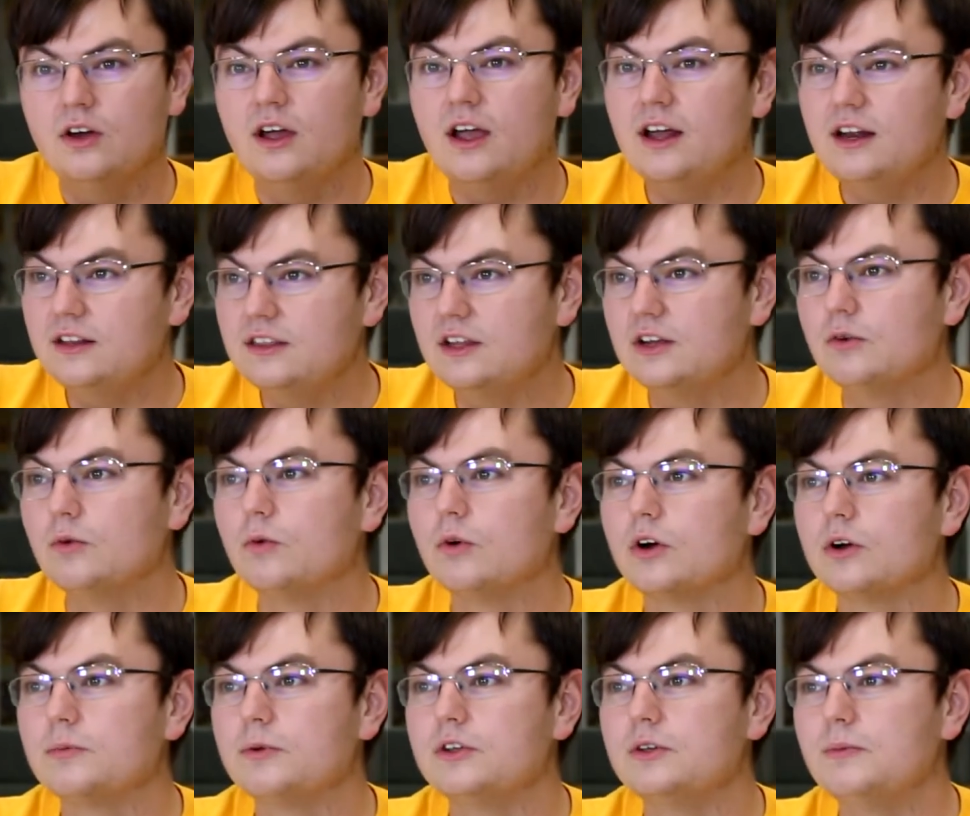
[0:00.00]
Anything will
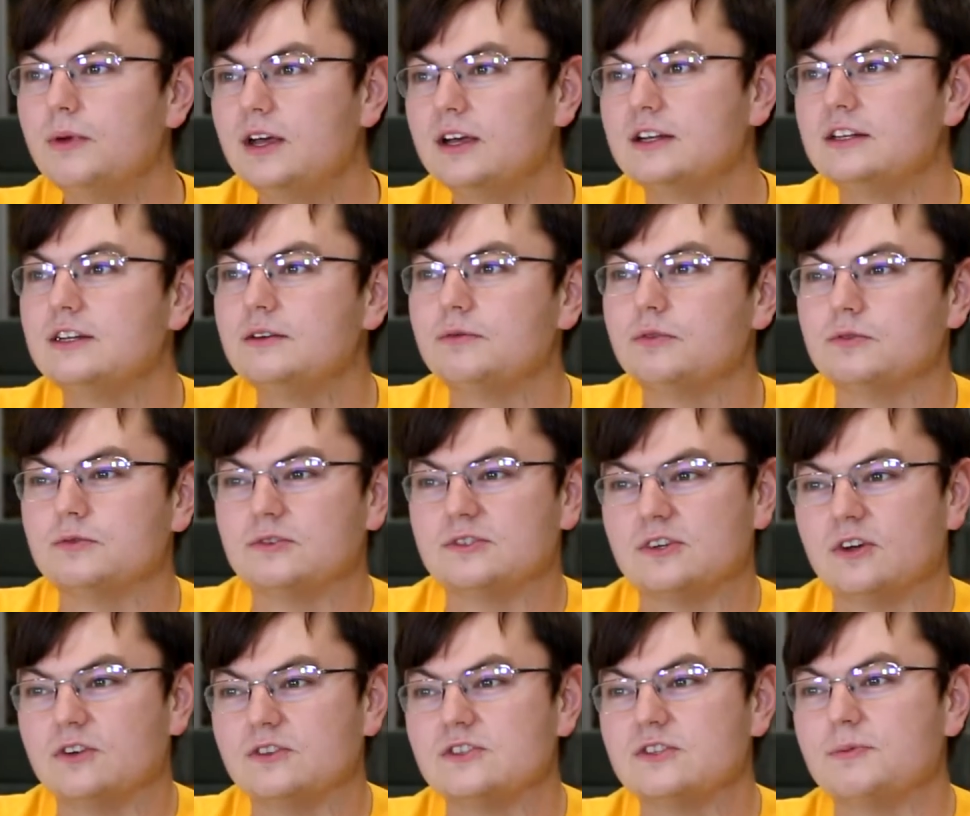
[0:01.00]
work, but you may get different
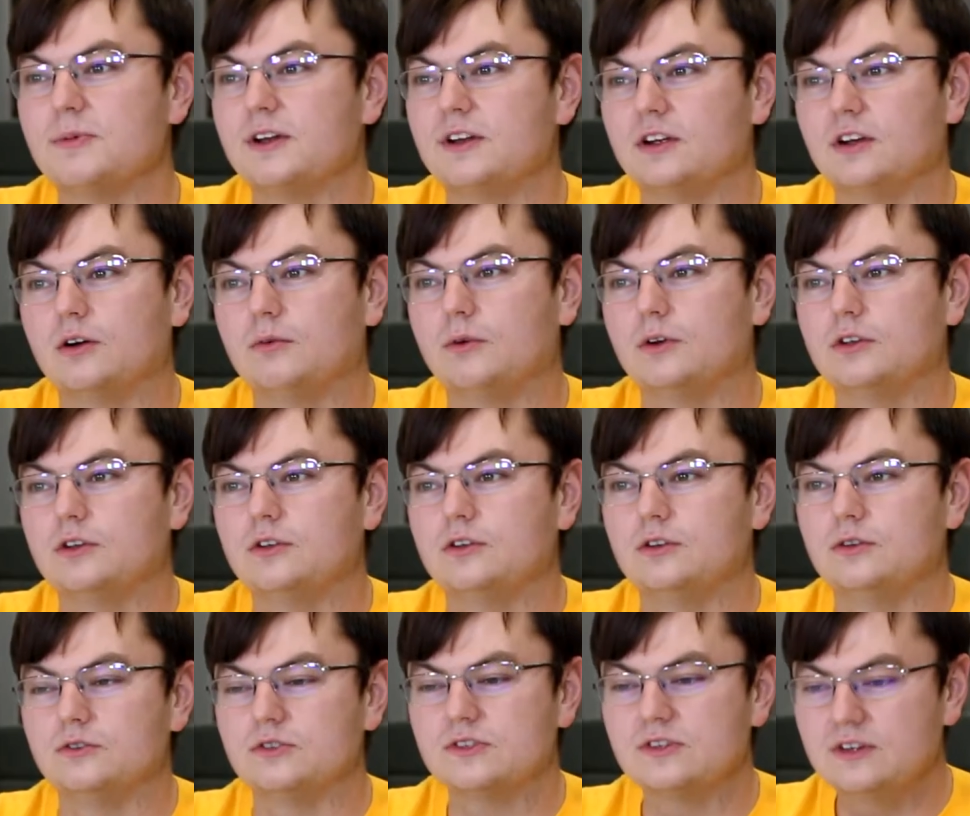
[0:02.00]
results depending on what you
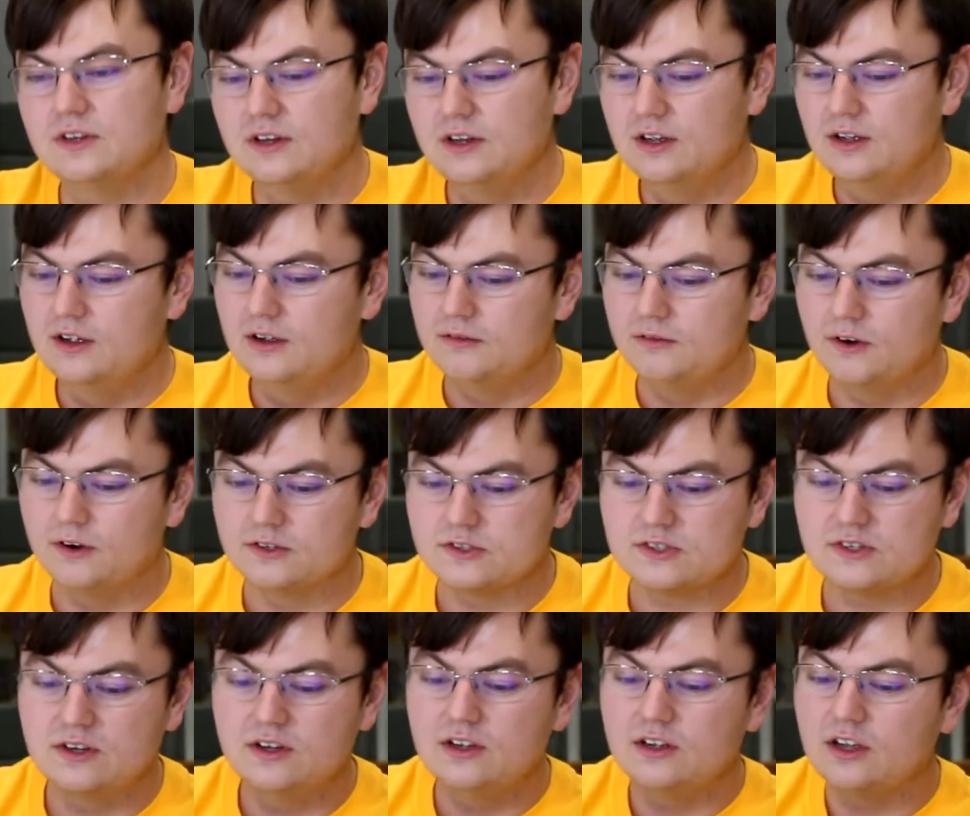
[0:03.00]
use.
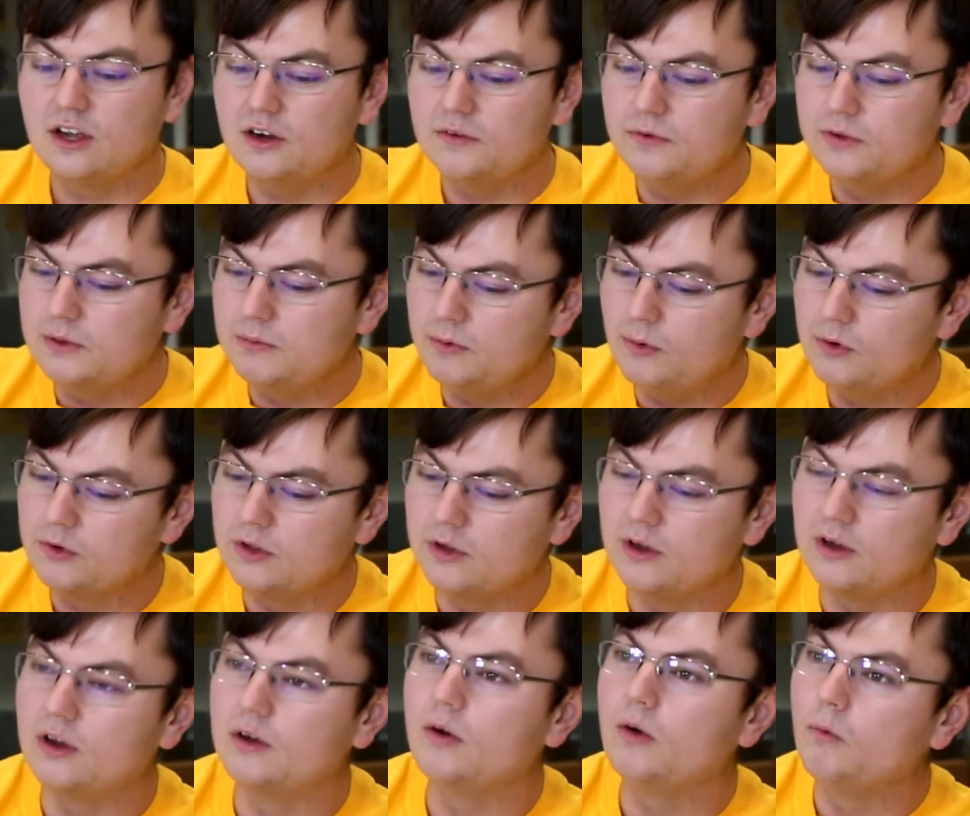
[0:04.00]
First, carefully pour
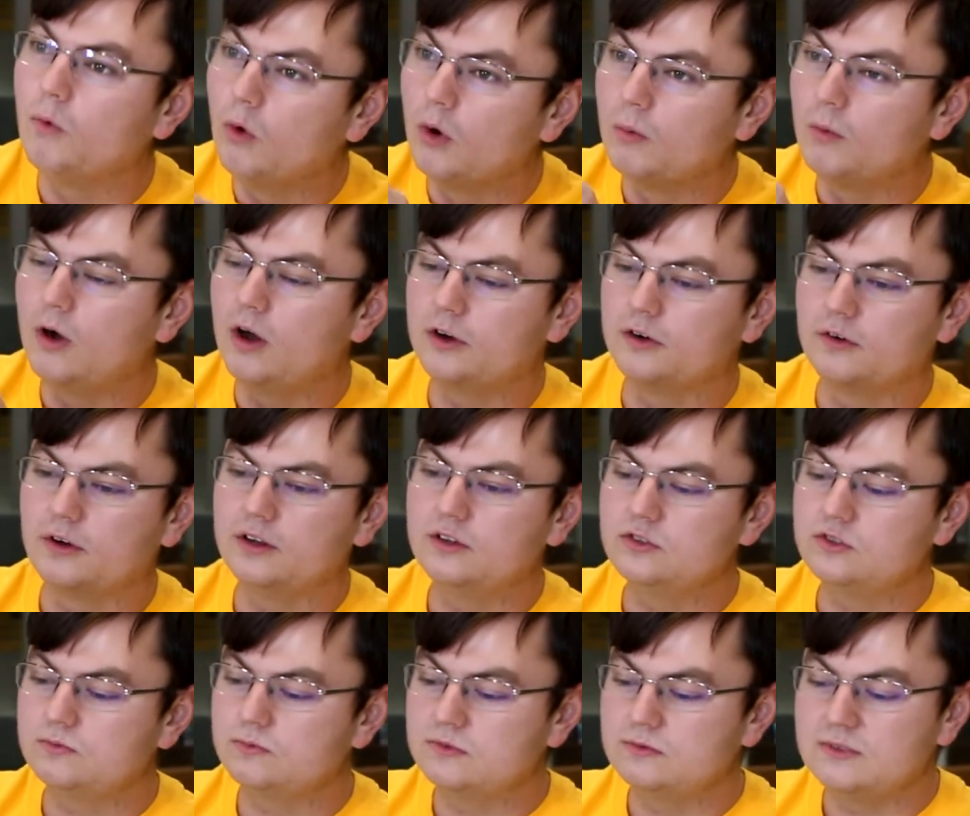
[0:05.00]
the warm water in,
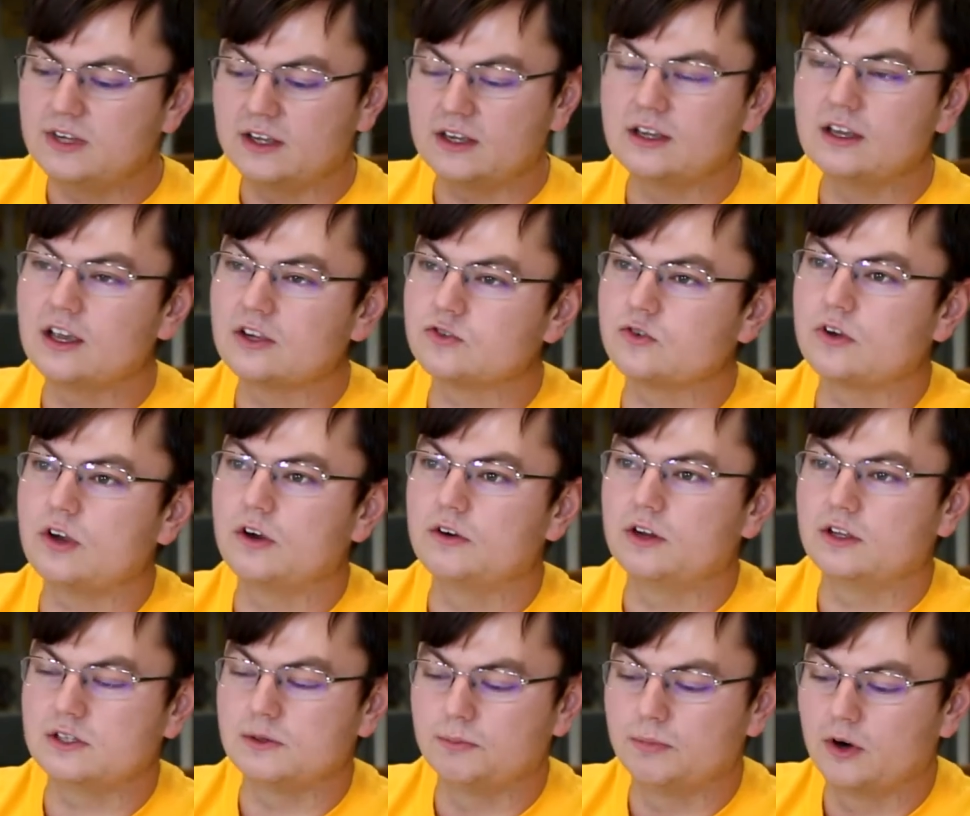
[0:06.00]
taking extra care
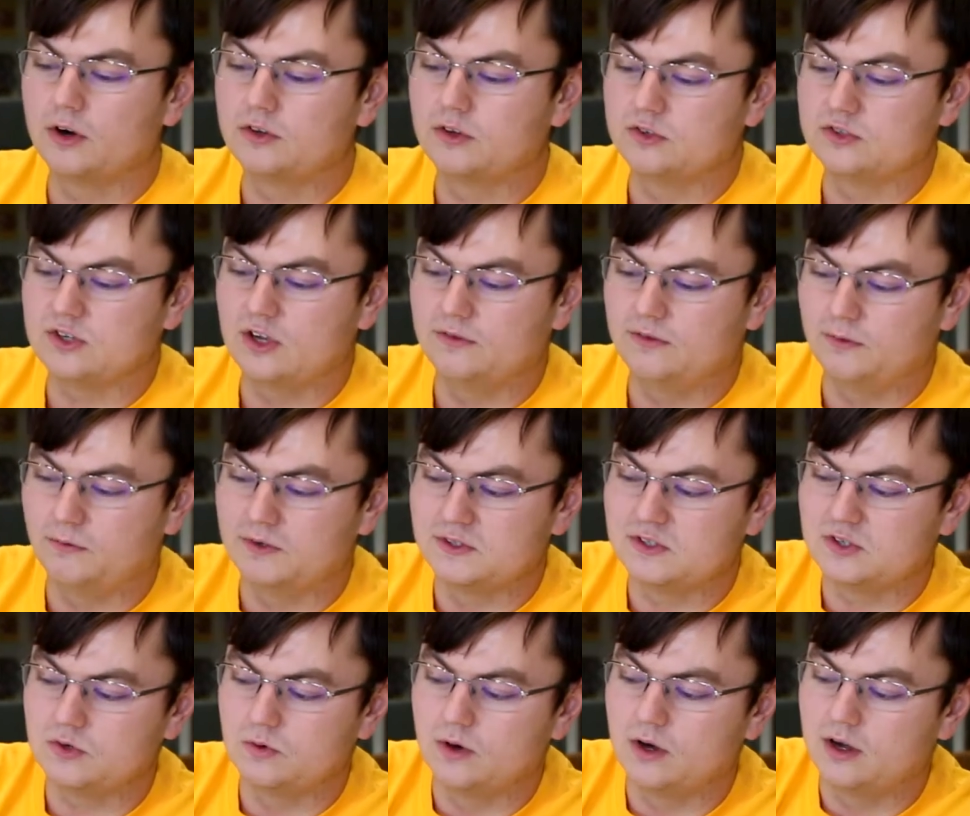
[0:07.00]
not to burn yourself if it's
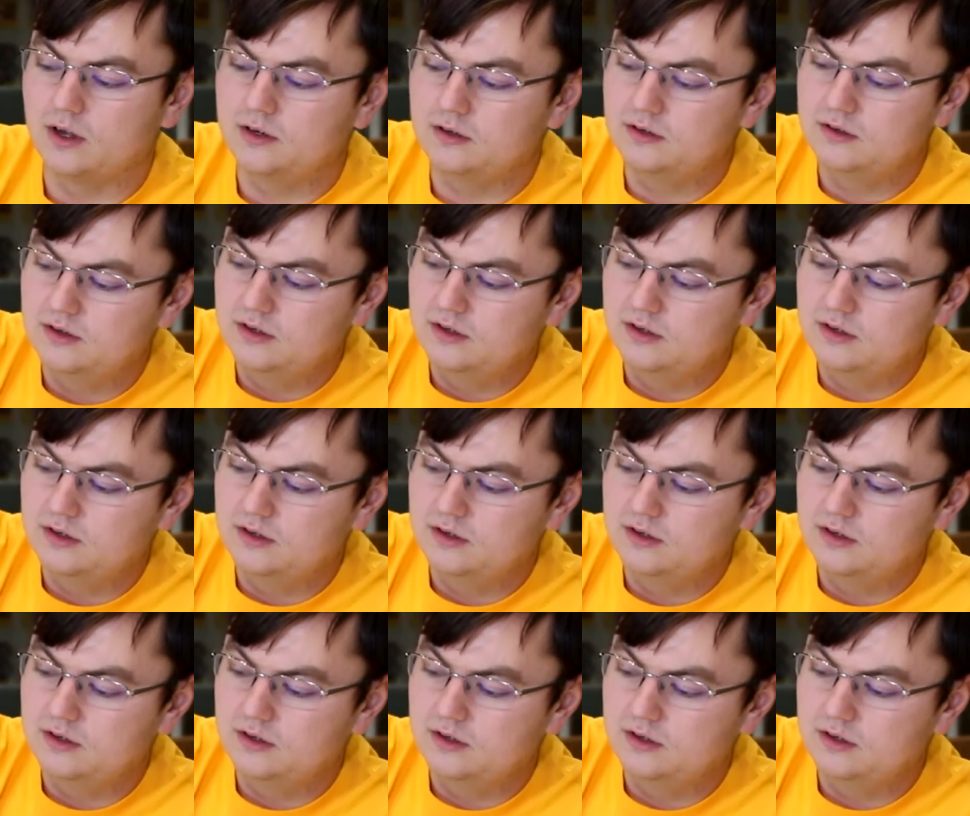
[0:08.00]
too hot,